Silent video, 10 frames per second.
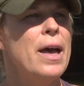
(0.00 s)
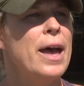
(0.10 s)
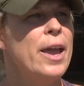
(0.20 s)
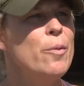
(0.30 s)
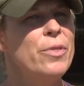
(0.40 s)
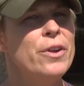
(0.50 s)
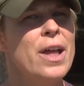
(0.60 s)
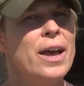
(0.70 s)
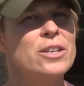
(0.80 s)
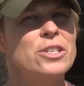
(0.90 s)
I hope
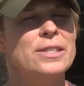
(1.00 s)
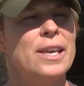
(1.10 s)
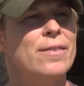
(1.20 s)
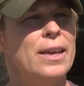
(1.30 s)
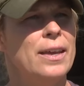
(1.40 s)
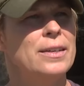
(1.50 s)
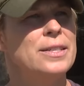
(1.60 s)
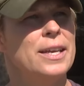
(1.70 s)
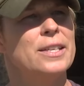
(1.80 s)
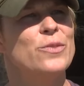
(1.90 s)
they're not just
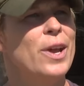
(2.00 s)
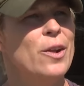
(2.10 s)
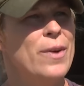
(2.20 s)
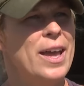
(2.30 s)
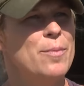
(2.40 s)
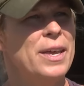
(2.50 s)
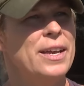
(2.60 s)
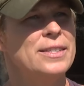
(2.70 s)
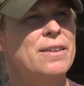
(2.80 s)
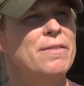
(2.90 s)
giving tickets right away
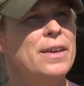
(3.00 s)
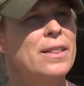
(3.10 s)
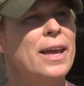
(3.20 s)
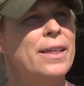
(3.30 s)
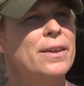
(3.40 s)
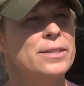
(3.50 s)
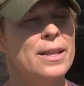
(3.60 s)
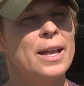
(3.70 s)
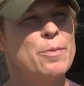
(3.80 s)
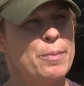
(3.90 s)
because I feel like
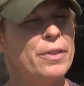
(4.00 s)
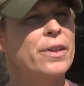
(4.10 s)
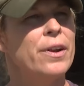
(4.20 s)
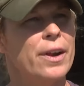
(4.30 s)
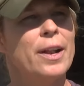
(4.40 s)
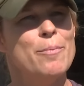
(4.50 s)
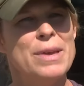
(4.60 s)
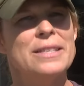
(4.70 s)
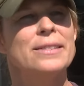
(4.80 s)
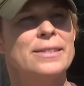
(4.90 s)
there's a lot of people that are going to
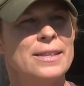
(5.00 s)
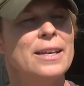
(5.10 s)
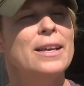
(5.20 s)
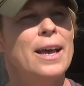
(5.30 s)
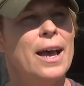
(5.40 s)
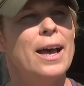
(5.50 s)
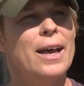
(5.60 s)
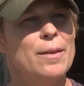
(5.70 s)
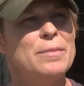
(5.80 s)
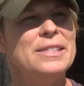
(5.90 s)
miss
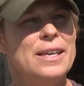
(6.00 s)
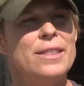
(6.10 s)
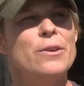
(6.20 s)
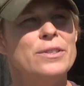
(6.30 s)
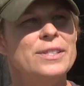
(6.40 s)
um, seeing those